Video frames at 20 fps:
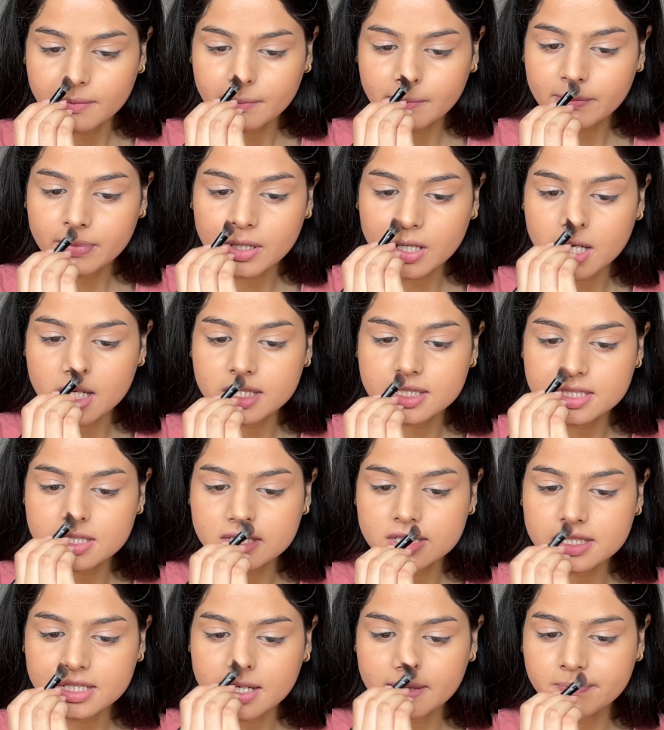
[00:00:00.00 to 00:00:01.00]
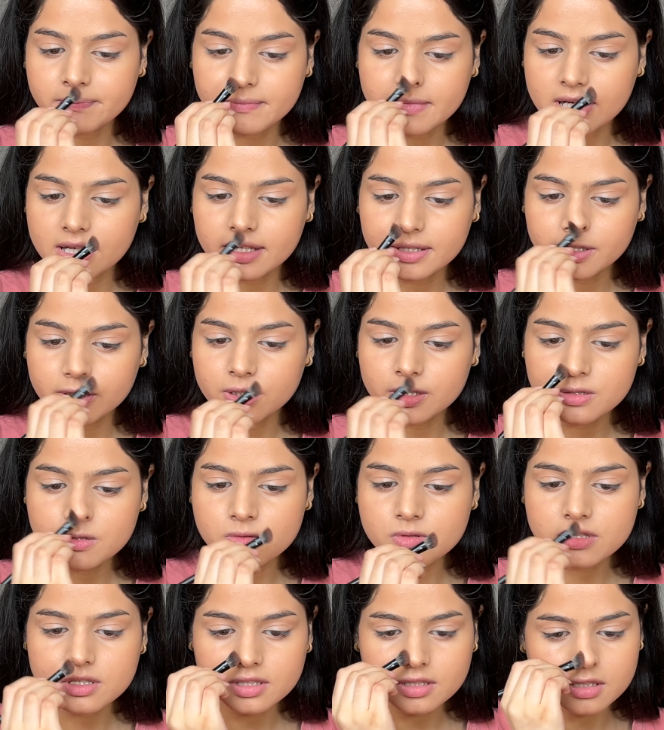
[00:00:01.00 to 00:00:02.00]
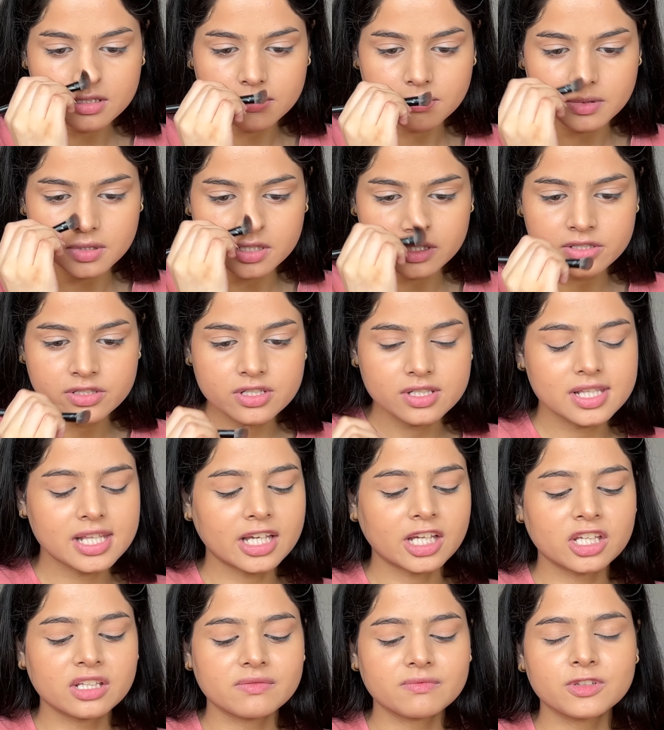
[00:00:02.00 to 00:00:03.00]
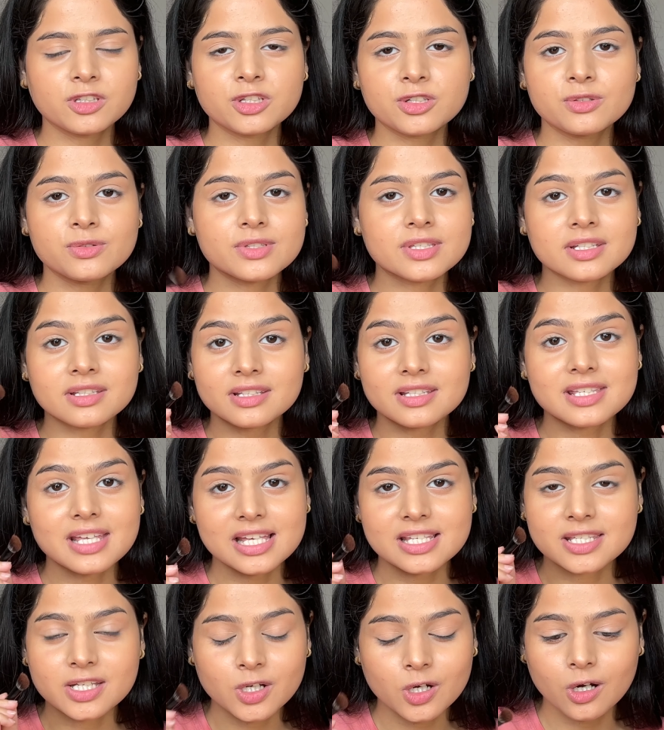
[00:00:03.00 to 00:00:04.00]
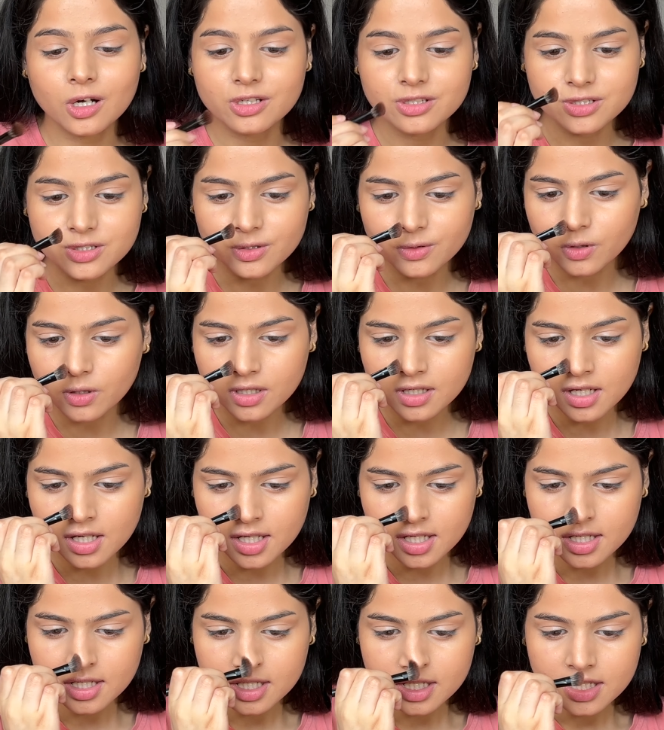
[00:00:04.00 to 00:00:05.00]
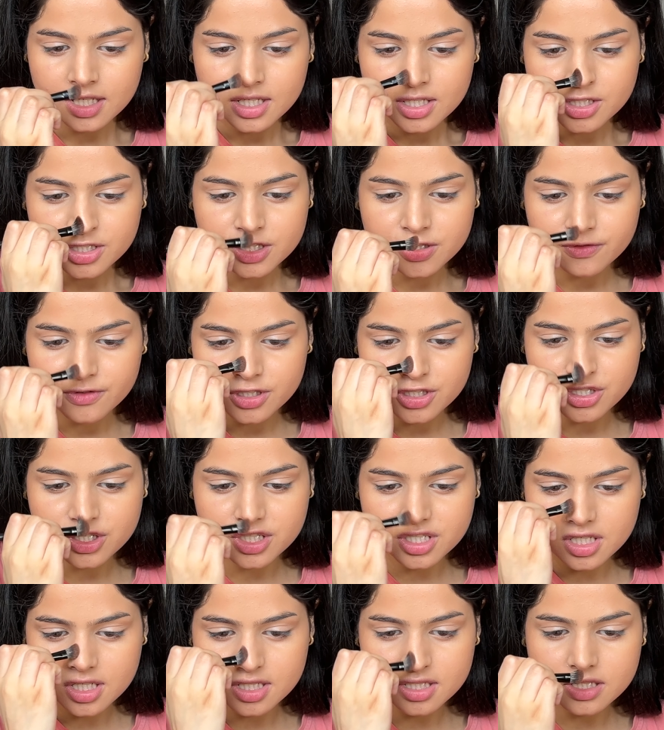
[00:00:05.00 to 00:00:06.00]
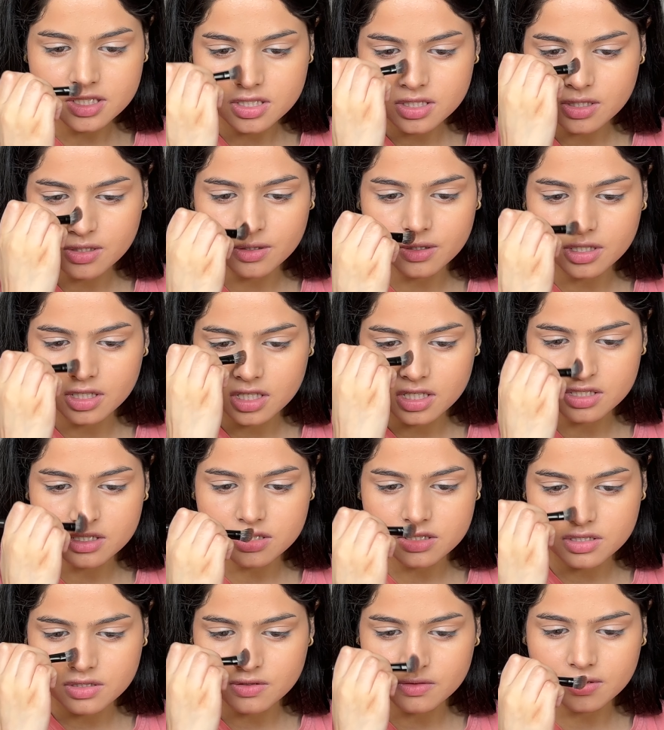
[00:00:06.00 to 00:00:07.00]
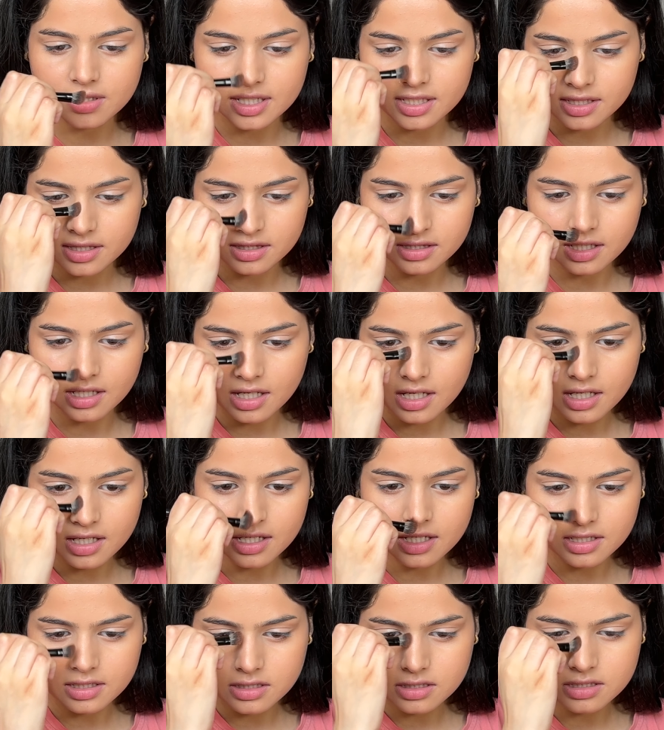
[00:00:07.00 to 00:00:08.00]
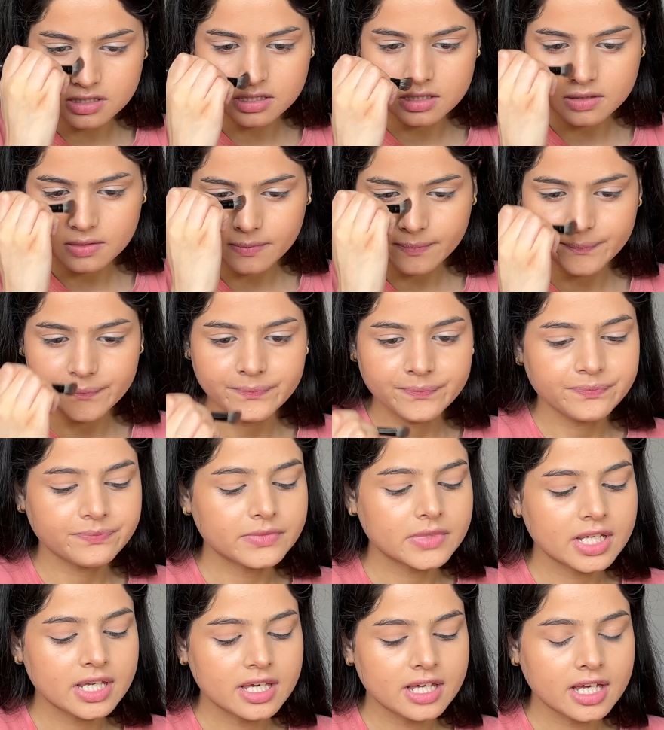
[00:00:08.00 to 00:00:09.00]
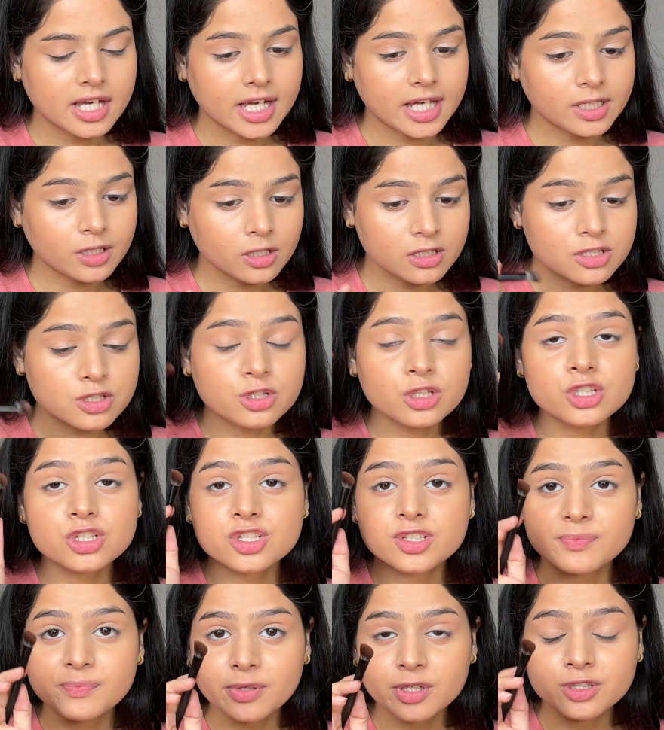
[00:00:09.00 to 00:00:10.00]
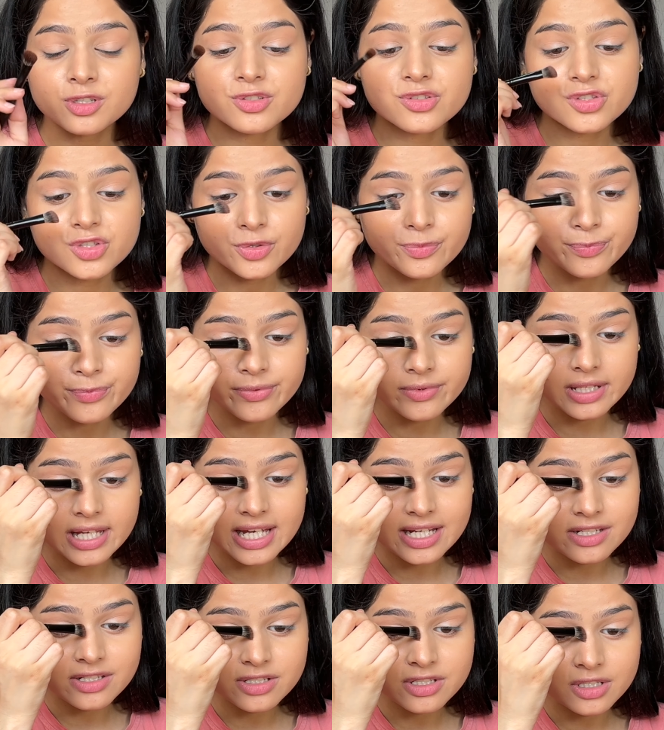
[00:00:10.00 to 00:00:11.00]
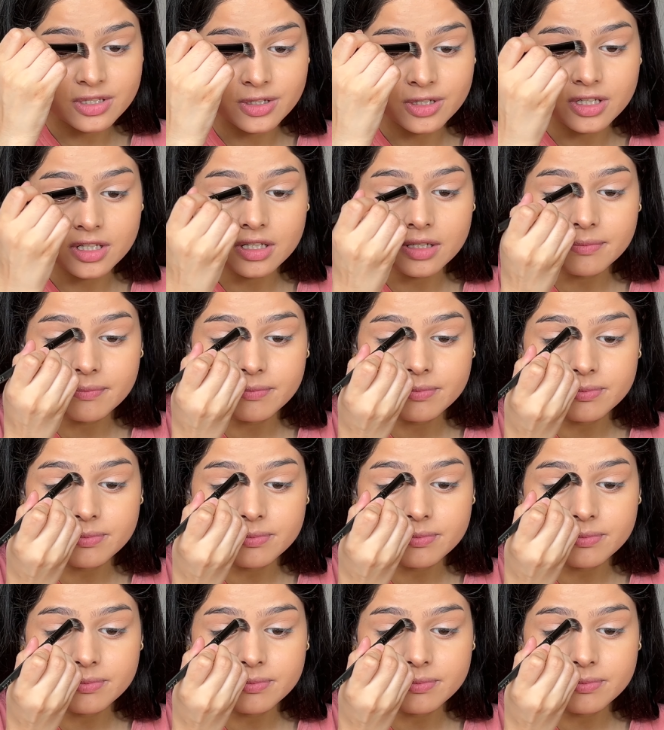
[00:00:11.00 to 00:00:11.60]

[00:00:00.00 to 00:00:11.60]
bronze up my nose a little bit, just like using this as a contour. So we're just going into like that. And also you're supposed to blend your